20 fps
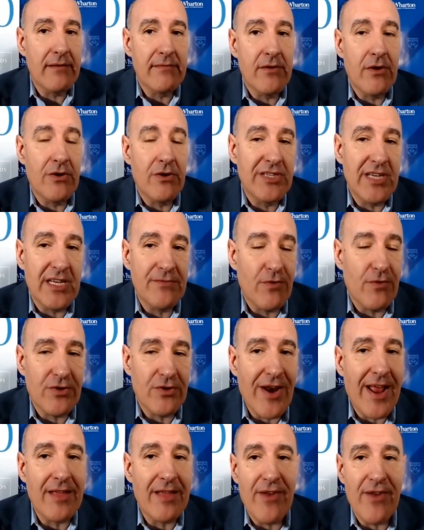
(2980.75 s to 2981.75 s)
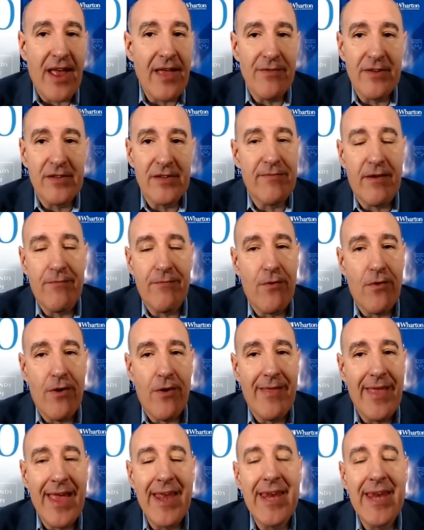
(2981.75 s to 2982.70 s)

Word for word: not just for truck drivers, but for